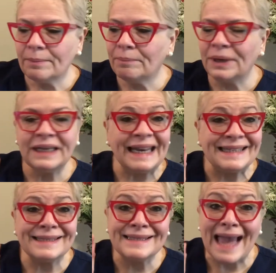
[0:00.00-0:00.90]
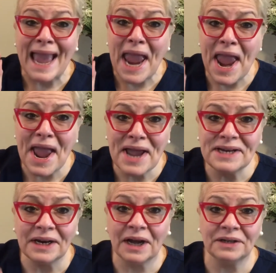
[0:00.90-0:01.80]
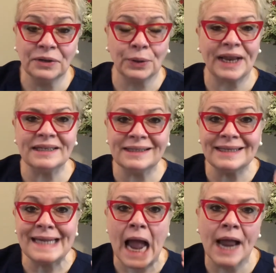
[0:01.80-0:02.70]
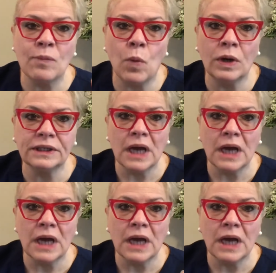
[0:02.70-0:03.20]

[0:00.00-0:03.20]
but it's the head hunger. It's the I want